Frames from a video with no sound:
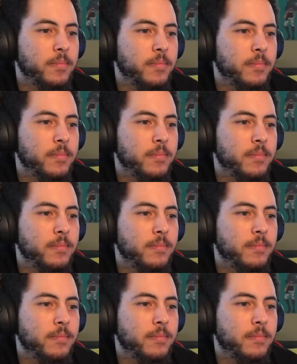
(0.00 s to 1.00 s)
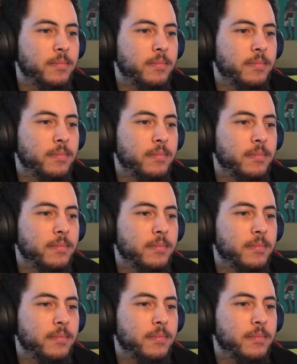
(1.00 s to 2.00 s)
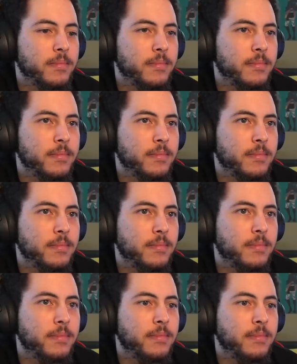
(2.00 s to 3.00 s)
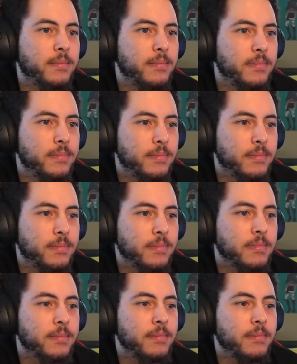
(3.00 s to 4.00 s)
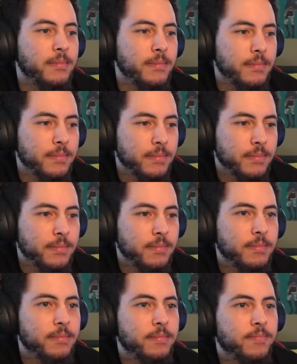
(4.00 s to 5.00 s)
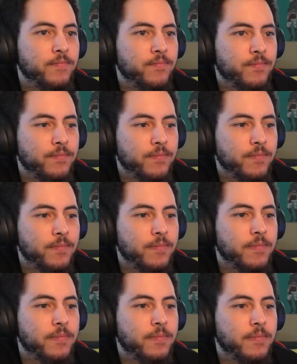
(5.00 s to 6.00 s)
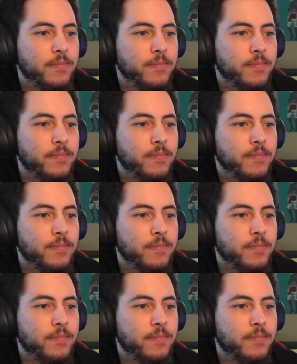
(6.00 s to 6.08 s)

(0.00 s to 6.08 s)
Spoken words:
(silence)